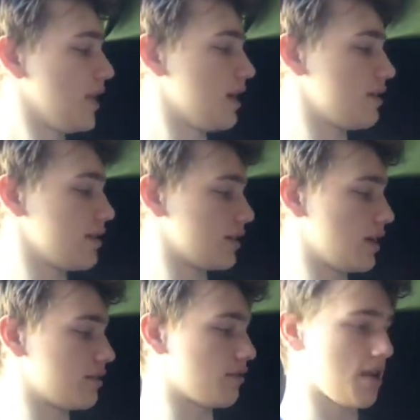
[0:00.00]
End of the
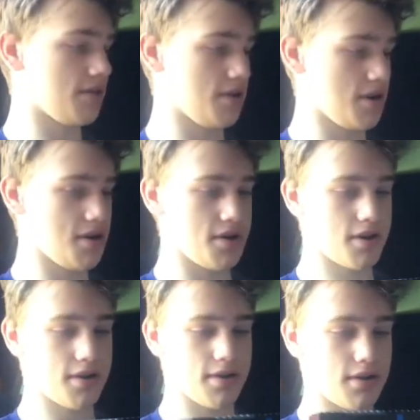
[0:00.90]
gun right there.
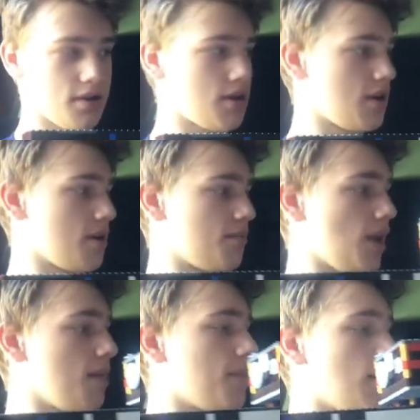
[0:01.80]

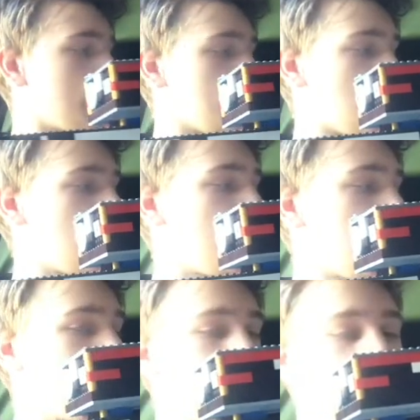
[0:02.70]
Bipod and carry
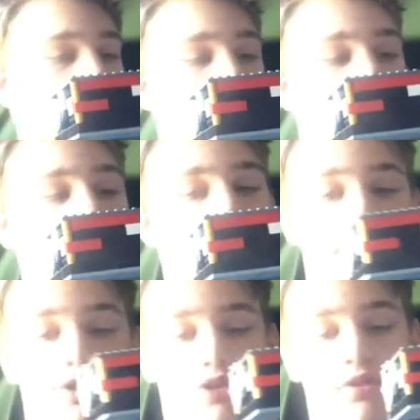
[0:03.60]
handle are not
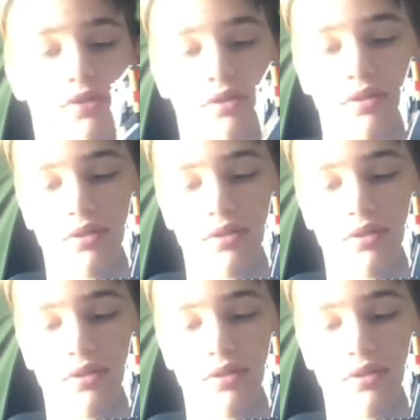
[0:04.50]
functional.